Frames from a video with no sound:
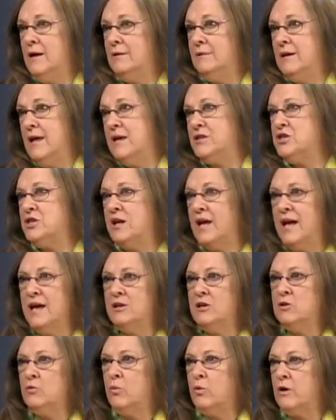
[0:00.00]

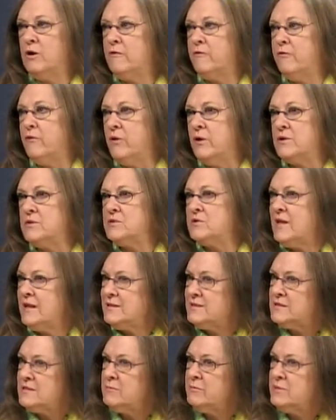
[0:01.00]
educated workers workforce.
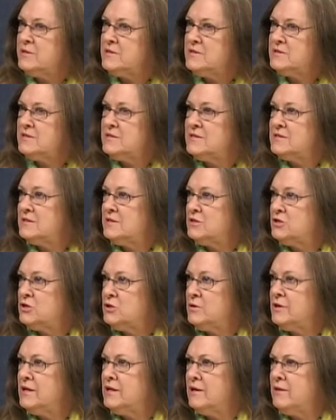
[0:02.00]
That's the business that you're
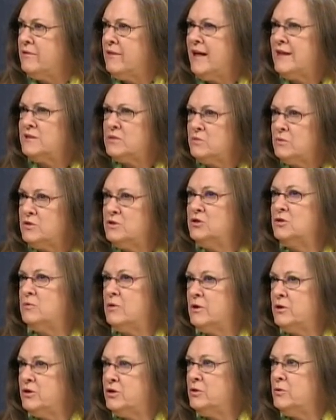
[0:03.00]
in. That's mm -hmm. what mm-hmm. you
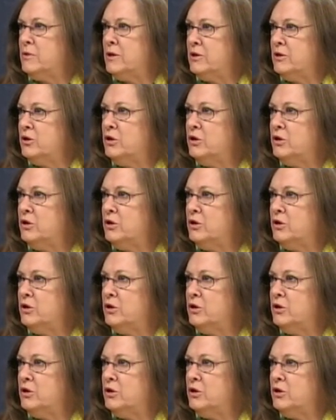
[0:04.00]
are doing.